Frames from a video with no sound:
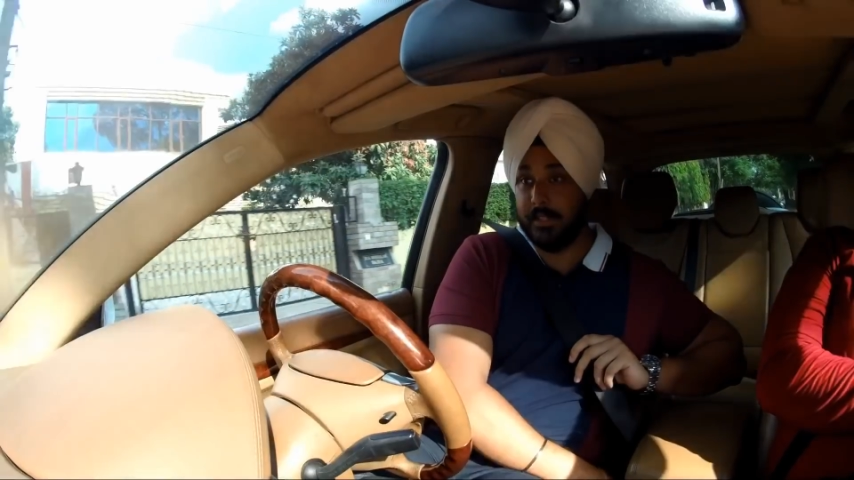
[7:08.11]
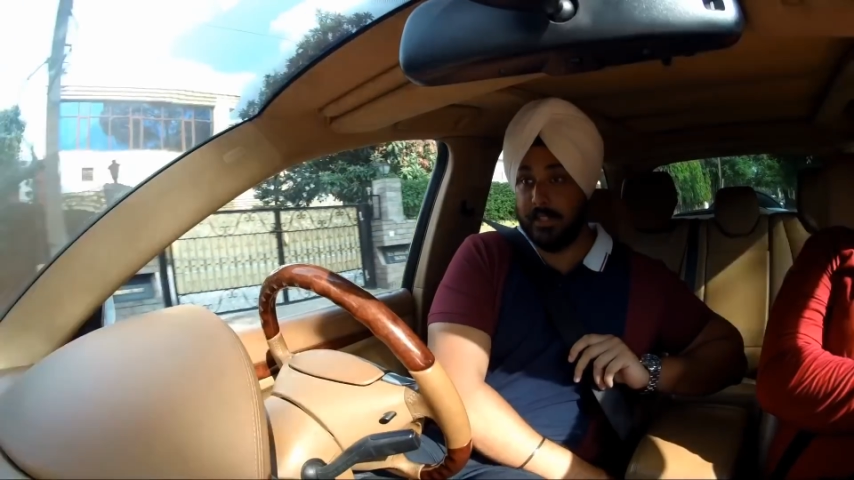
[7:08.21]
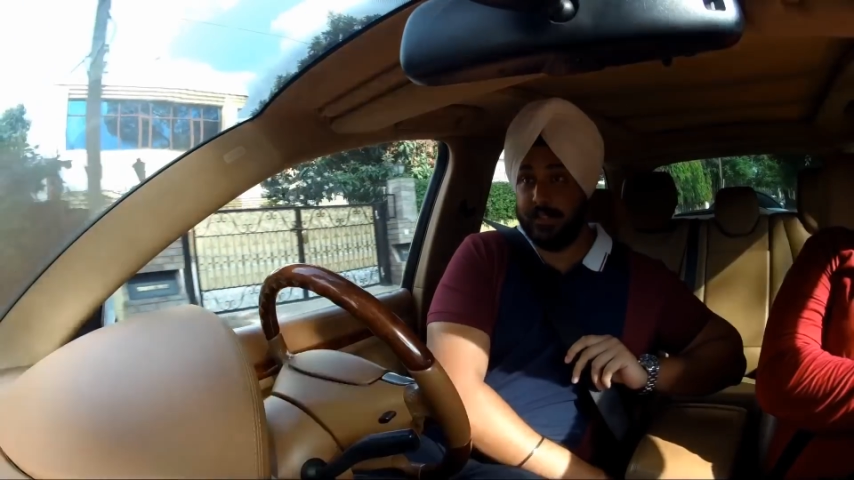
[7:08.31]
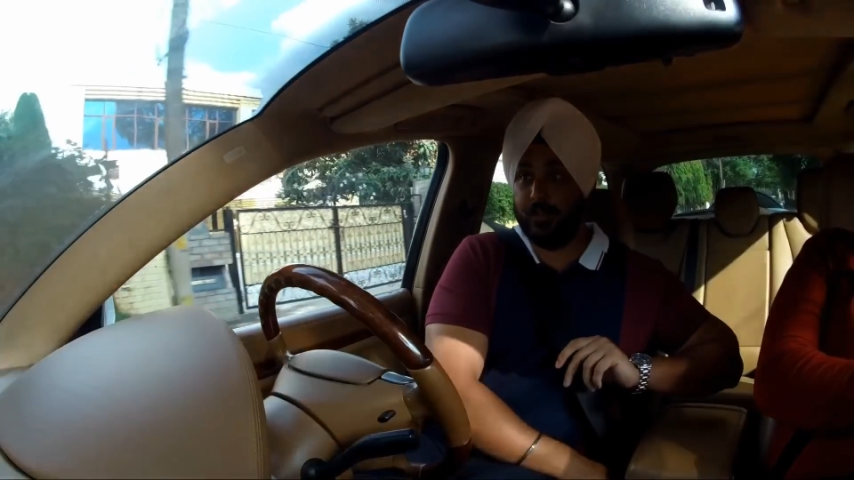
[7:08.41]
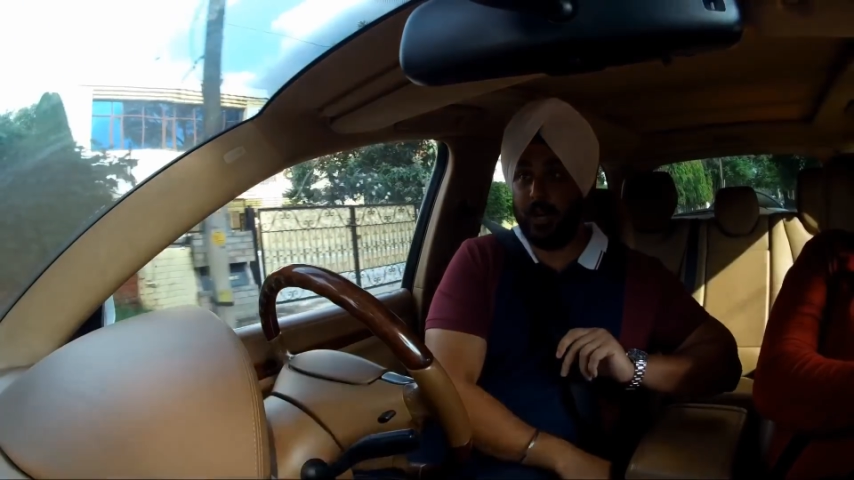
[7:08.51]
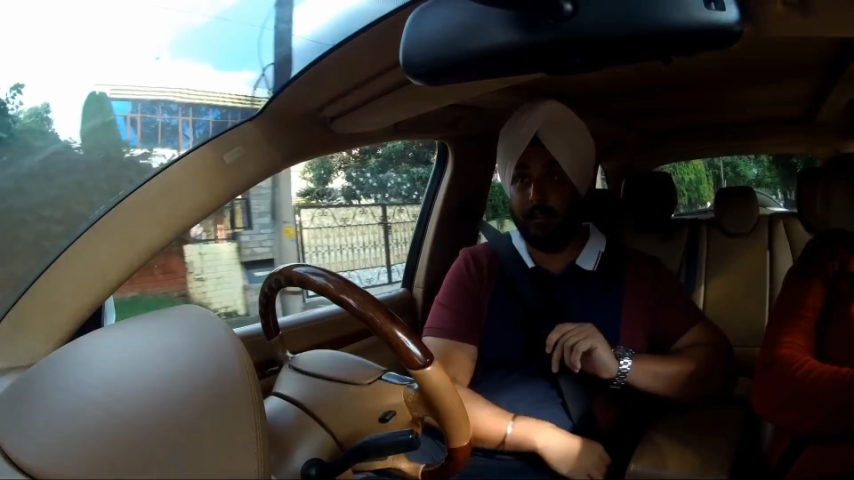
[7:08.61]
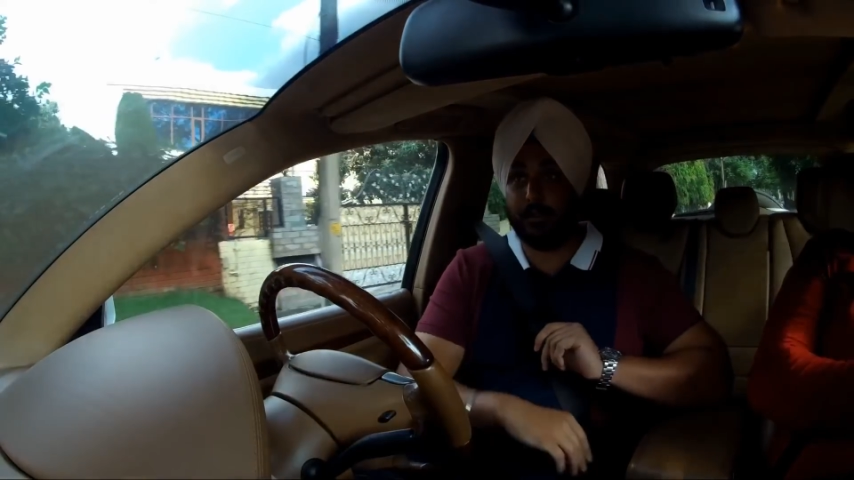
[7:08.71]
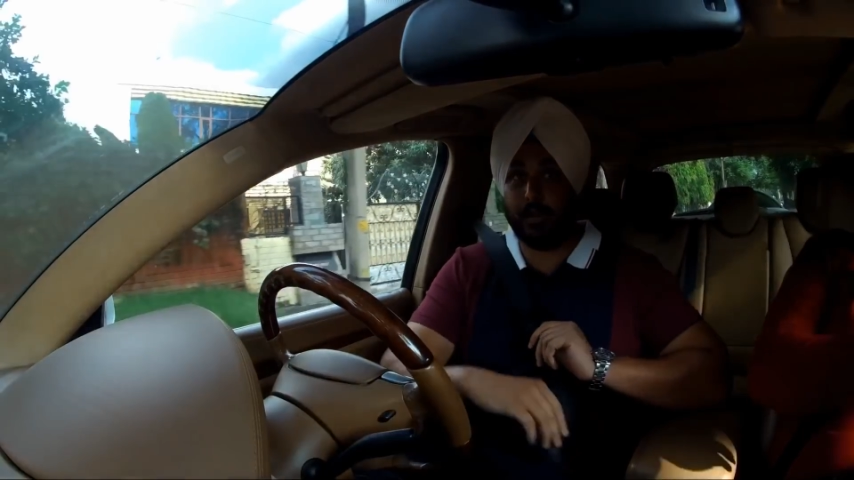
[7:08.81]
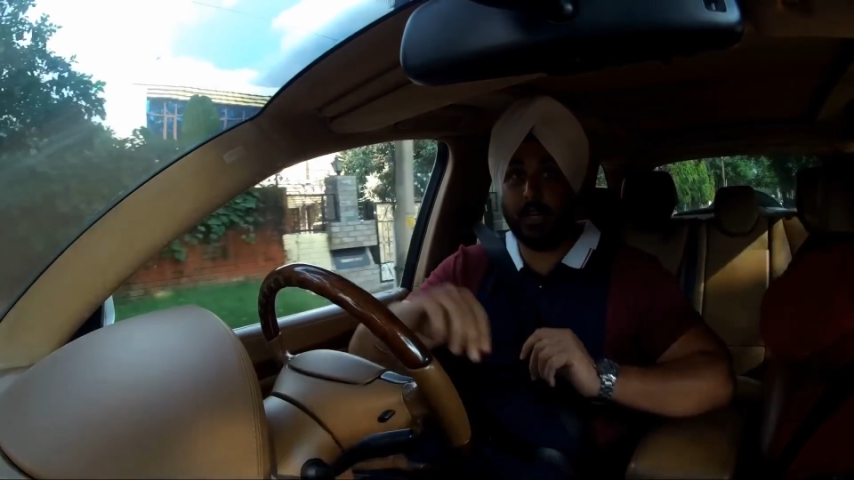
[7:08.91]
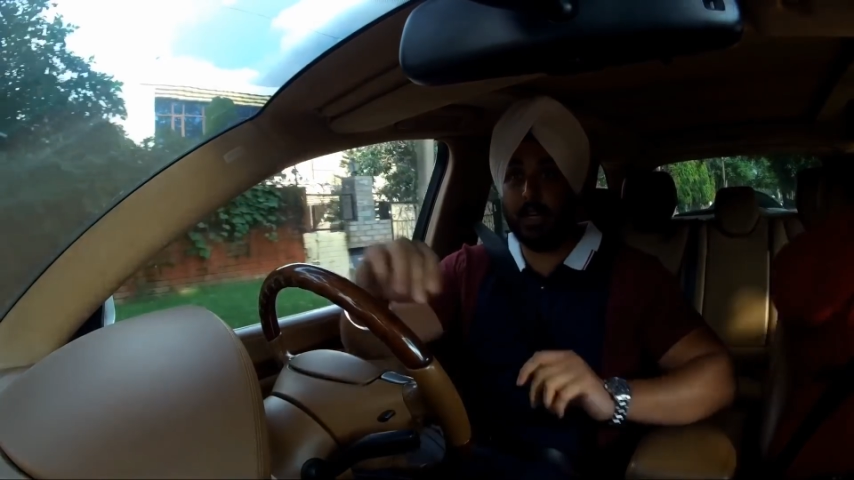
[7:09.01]
this
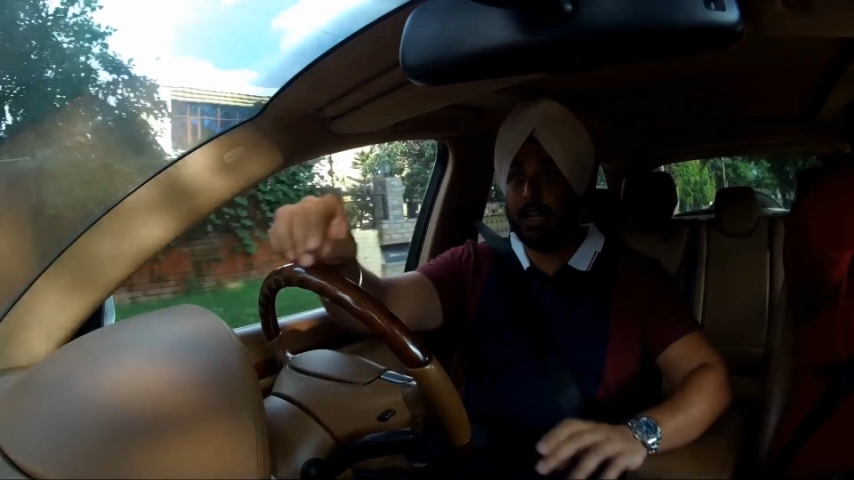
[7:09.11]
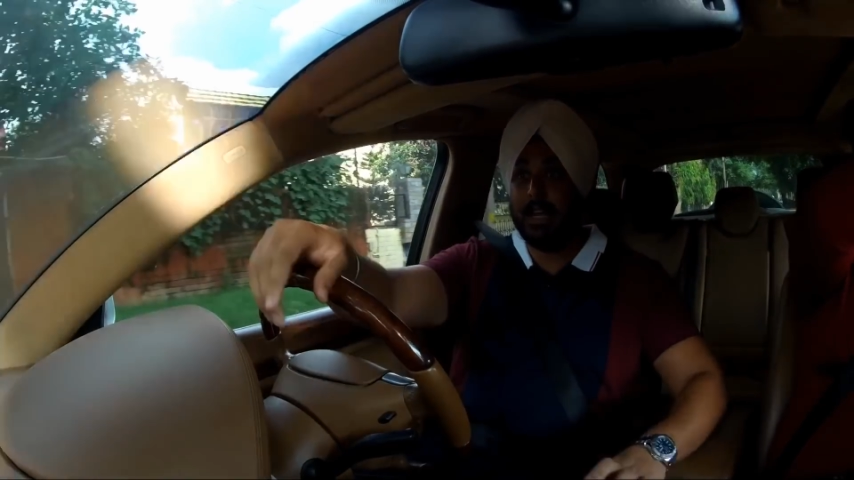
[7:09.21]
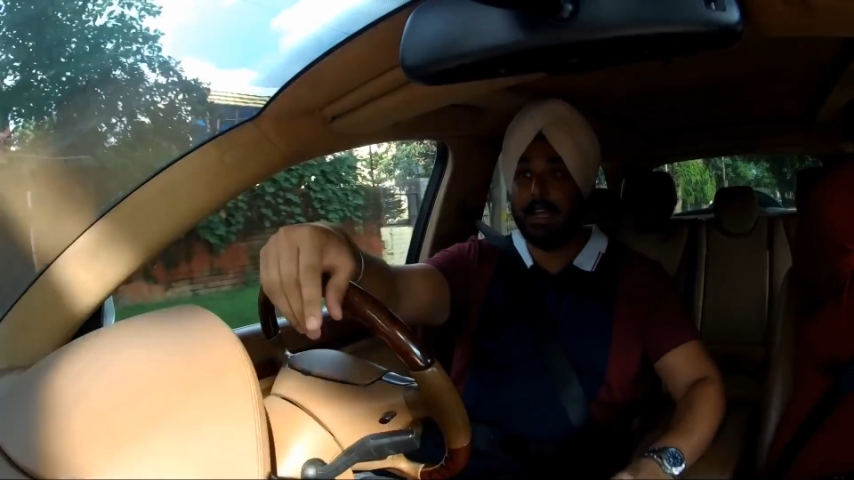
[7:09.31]
drivetrain